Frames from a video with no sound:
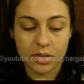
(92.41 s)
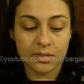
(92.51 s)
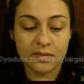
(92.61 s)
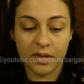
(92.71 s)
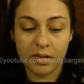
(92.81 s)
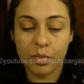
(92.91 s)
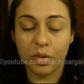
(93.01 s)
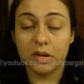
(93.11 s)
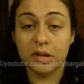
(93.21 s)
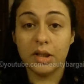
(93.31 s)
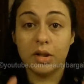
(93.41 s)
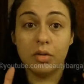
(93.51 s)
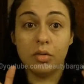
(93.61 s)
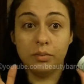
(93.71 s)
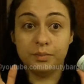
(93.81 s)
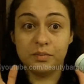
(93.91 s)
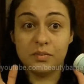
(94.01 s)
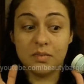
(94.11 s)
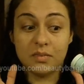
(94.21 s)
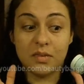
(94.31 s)
So it's very important that you
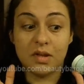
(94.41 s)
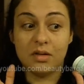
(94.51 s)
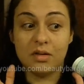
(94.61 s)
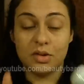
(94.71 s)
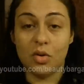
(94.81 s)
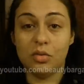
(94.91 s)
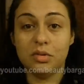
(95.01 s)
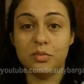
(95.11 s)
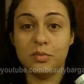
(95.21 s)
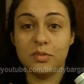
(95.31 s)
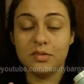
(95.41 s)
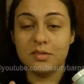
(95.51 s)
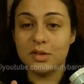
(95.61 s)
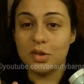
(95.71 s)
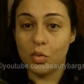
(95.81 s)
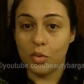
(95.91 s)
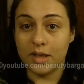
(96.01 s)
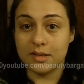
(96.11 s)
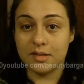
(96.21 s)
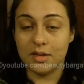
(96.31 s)
don't
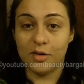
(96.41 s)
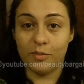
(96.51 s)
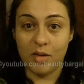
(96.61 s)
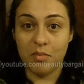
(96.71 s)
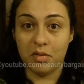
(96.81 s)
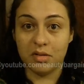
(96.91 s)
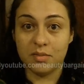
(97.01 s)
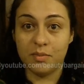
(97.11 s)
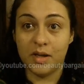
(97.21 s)
squeeze your pimples.